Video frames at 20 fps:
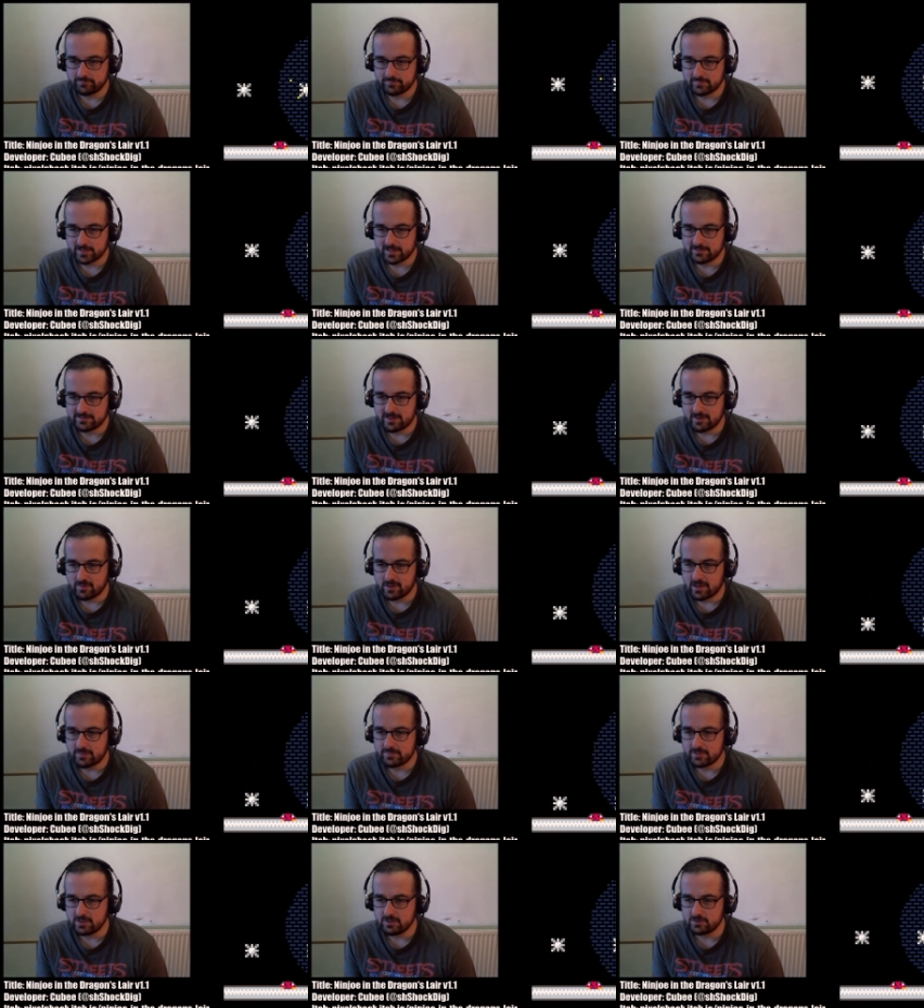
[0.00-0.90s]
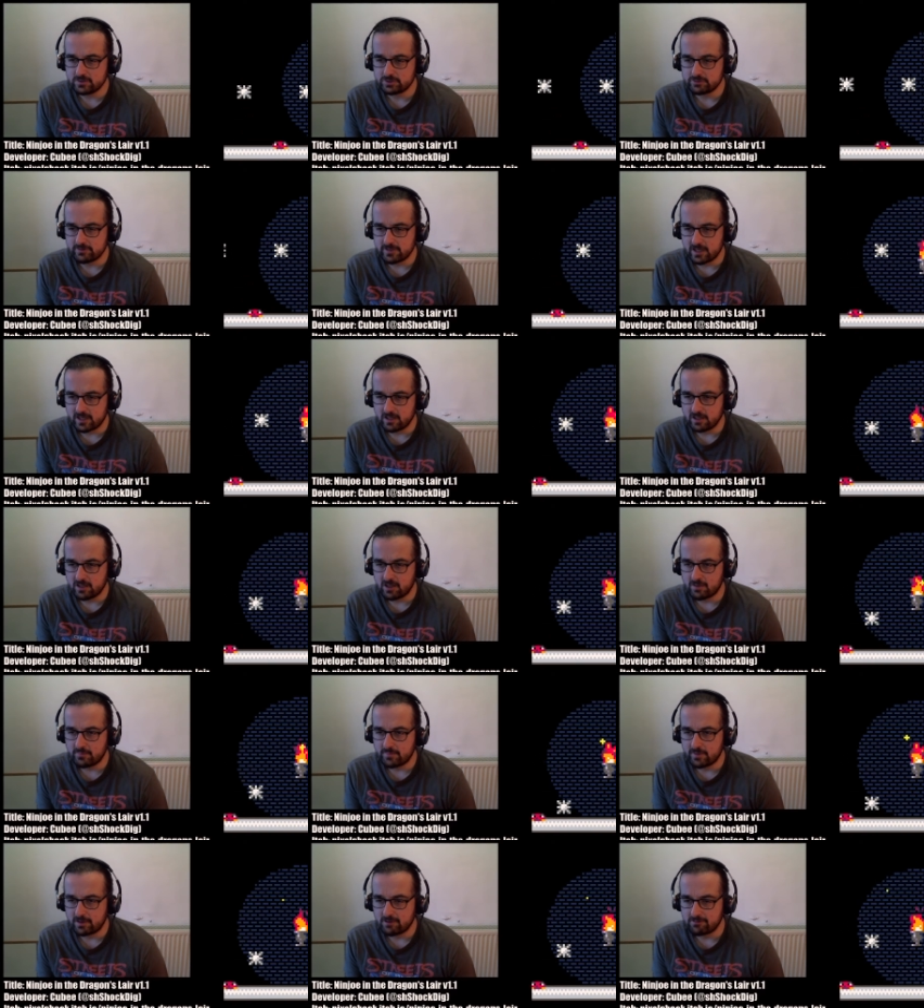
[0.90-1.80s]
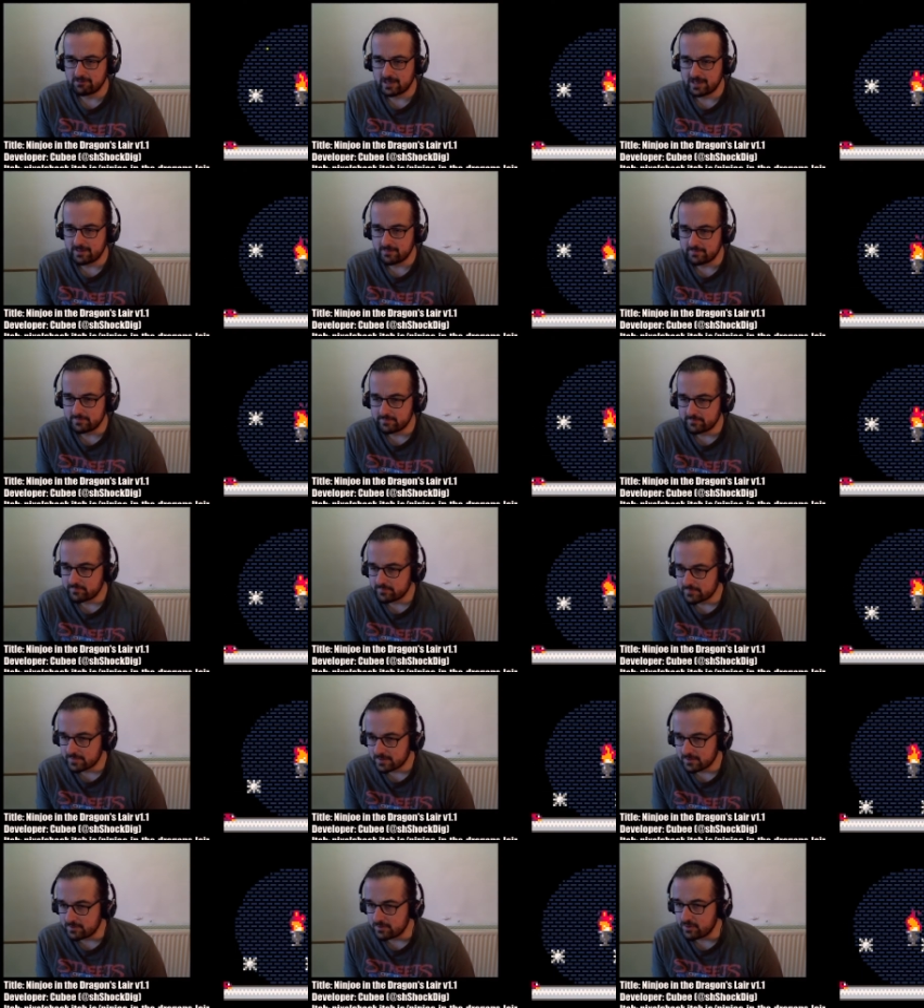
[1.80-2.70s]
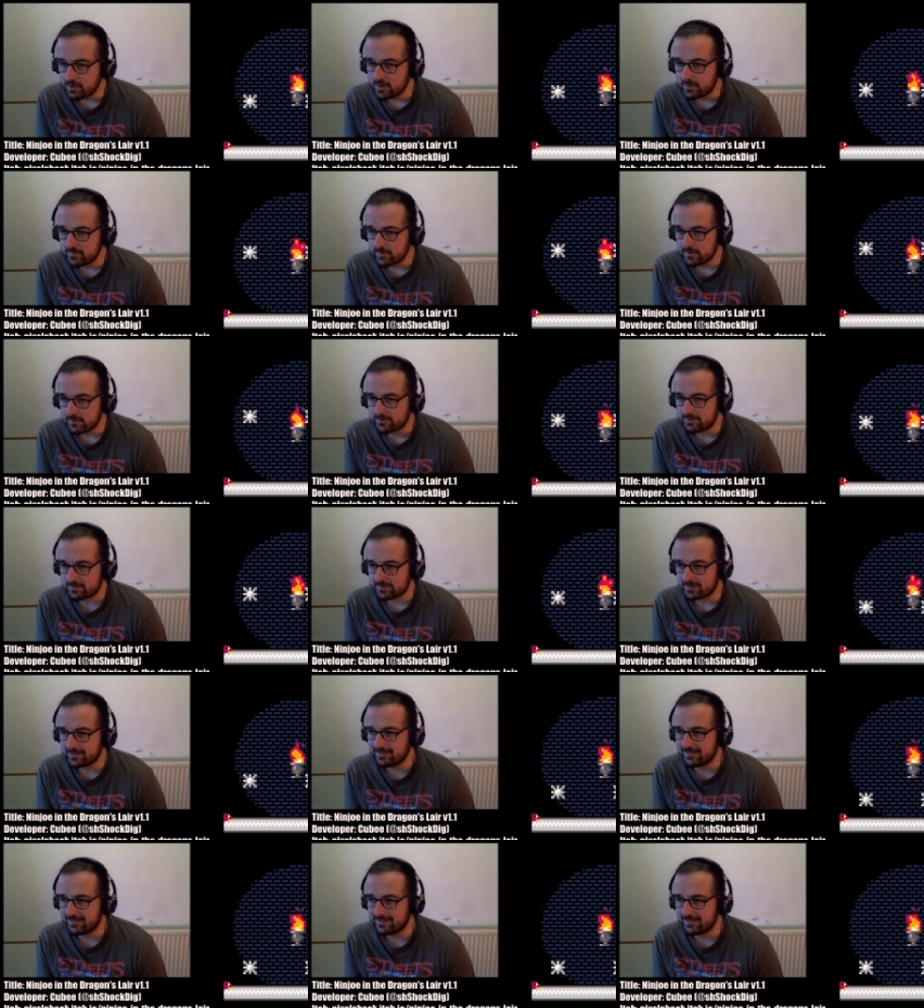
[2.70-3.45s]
Tell you what, I'm usually a lot more nervous